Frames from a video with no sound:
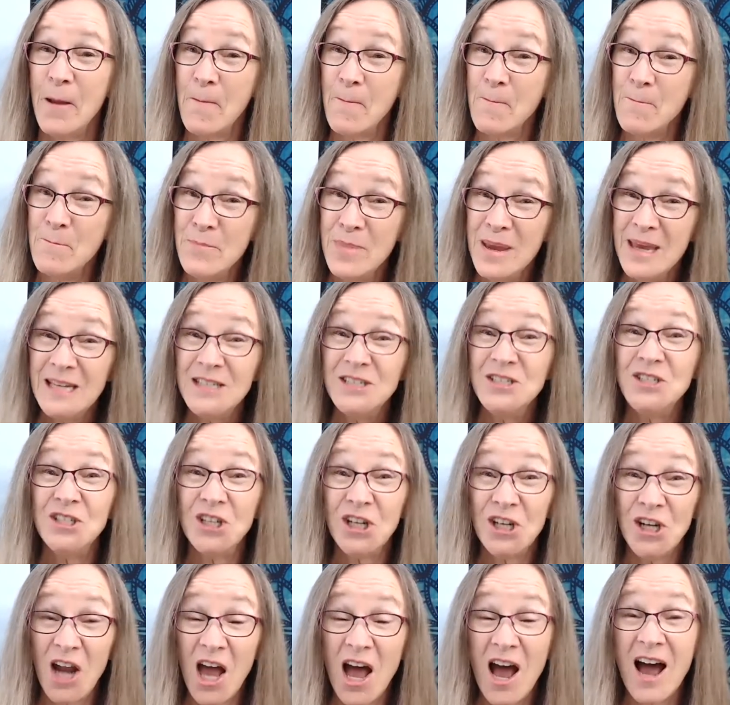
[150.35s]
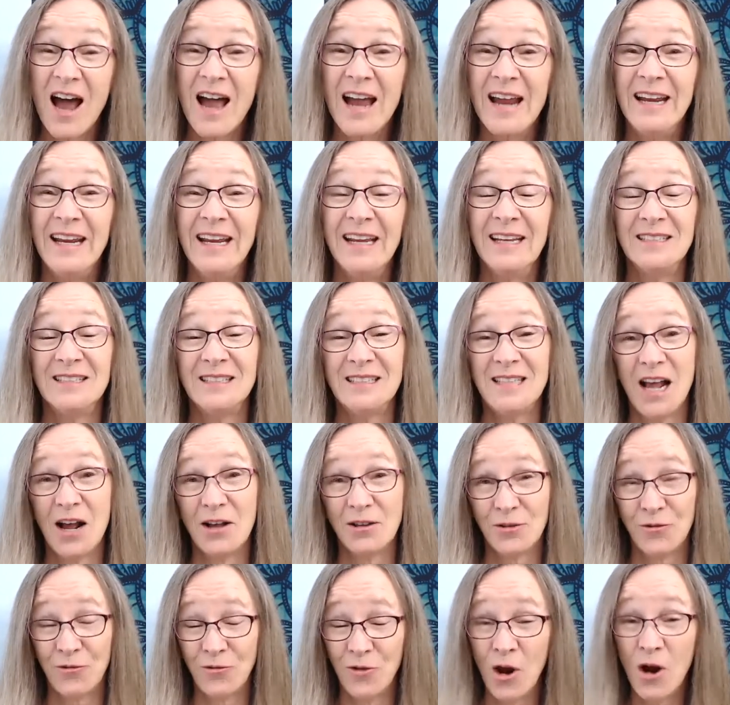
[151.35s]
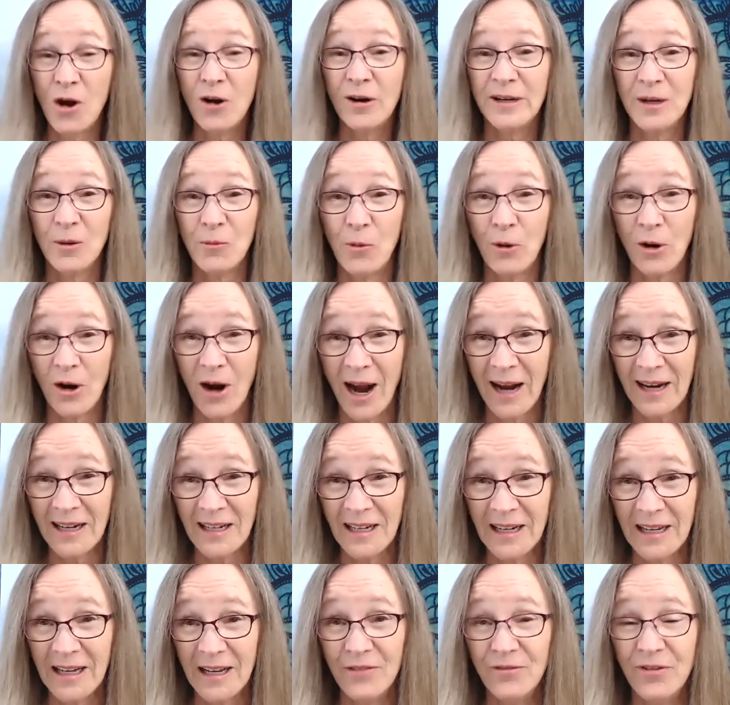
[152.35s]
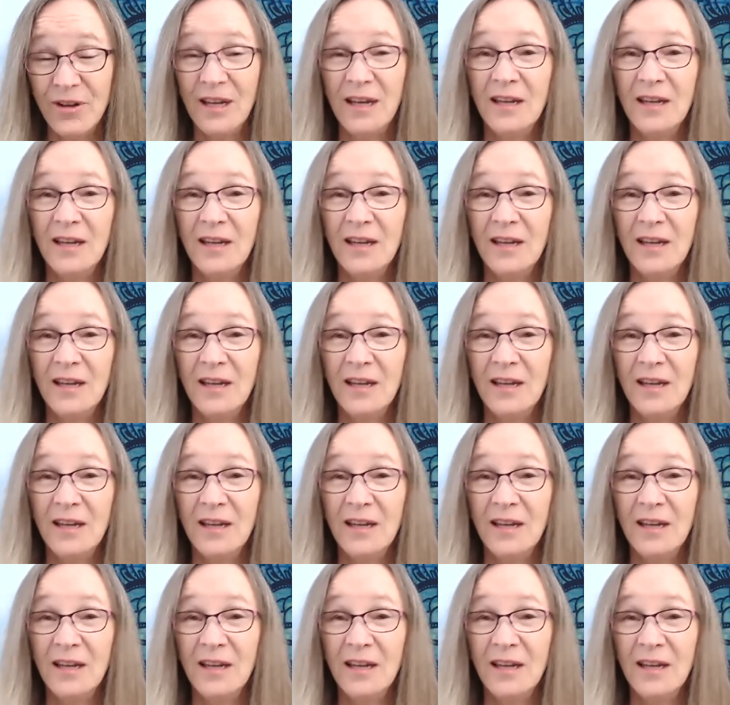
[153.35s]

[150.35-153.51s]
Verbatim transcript: Mid July in South Florida, where I live,